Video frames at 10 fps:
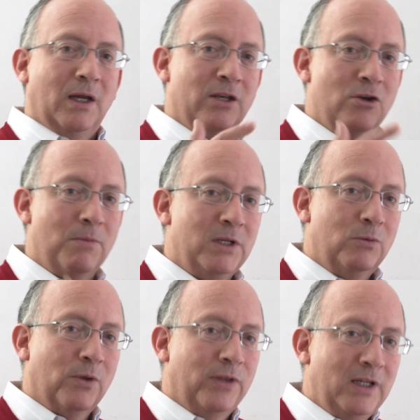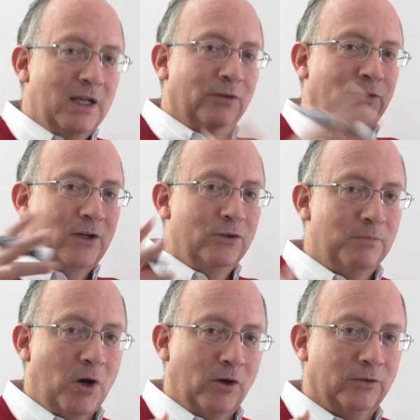And nobody was thinking outside of the
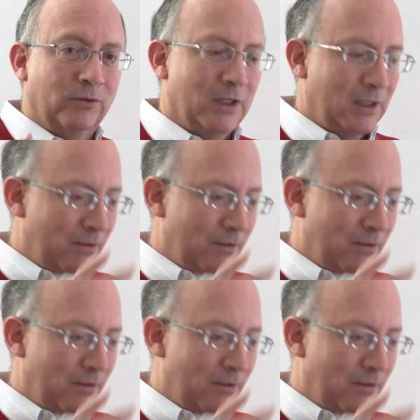box, right?